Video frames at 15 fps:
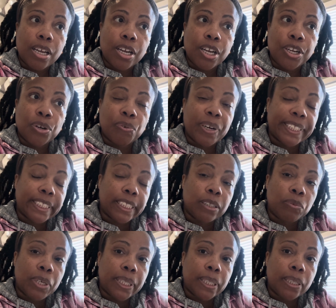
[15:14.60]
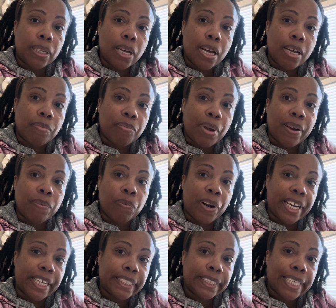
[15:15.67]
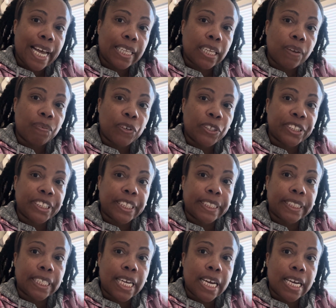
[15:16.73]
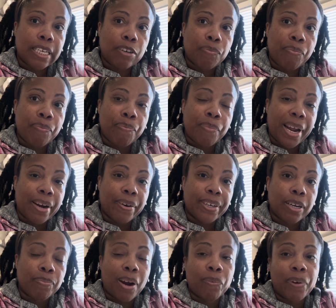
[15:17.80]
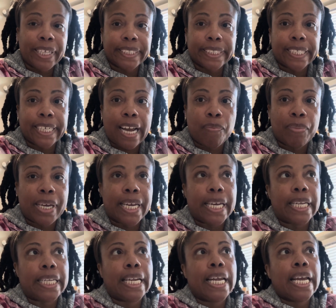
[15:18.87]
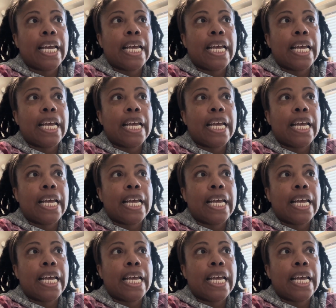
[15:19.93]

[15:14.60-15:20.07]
you're wrestling with reconciling versus unmarried, and by wrestling, I mean